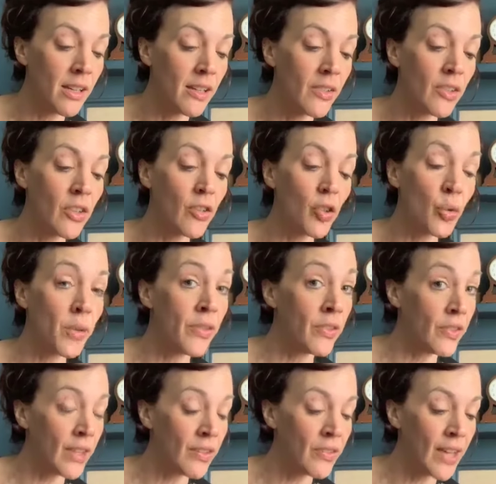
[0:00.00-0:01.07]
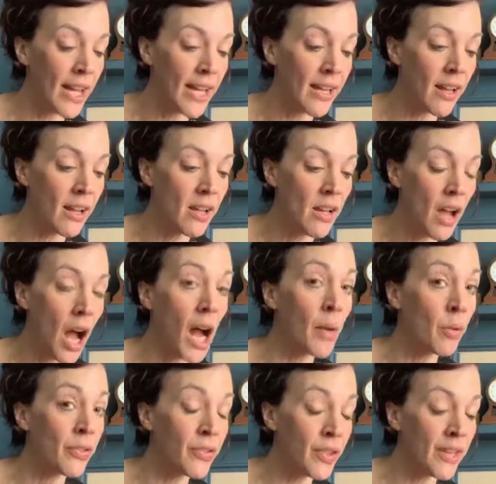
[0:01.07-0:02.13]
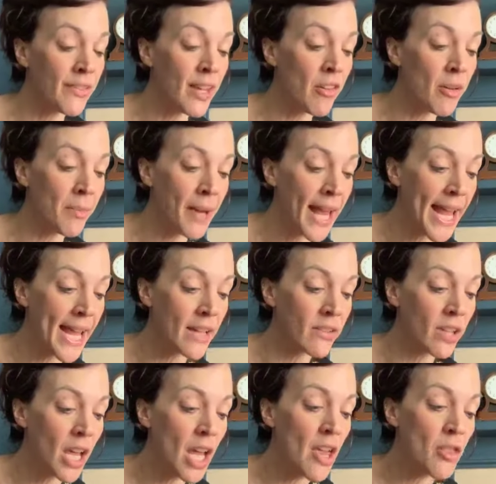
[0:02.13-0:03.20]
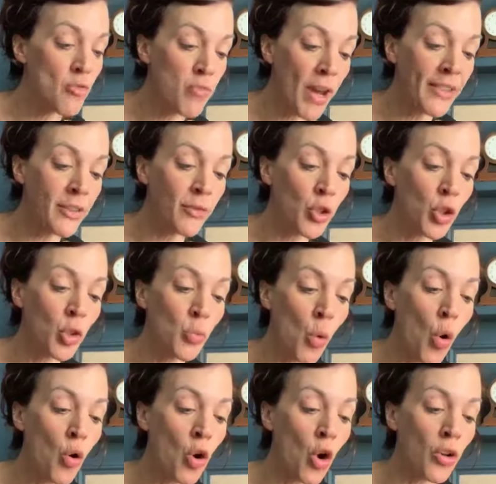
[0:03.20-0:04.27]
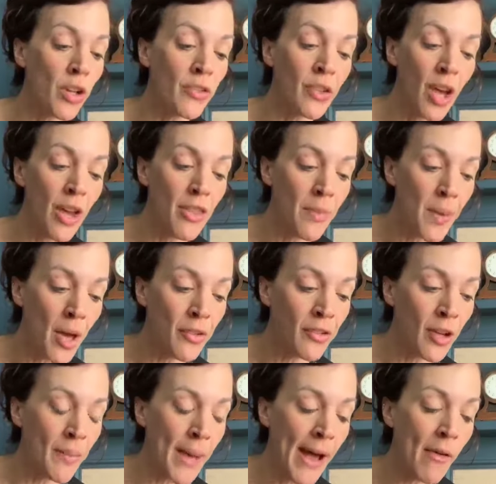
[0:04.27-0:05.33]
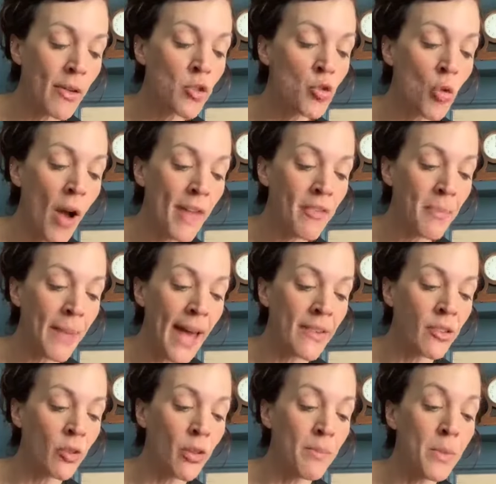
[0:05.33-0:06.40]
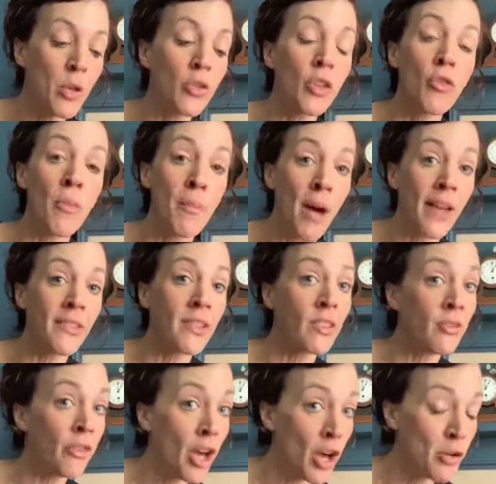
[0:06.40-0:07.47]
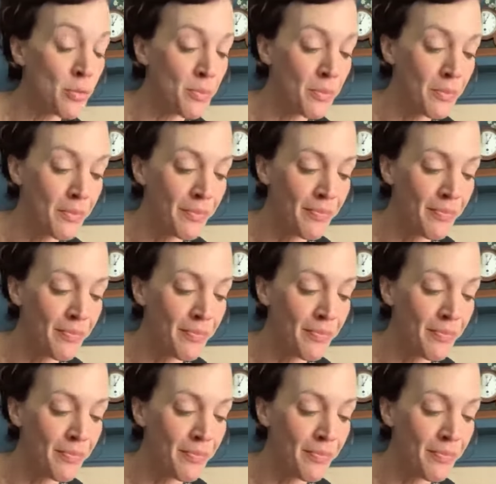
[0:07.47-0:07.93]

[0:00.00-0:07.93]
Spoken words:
"Since you insist, Eleanor, I will sit here and play it. The rest of you can walk on and turn the bird somehow and drive it back till the music reminds it of home."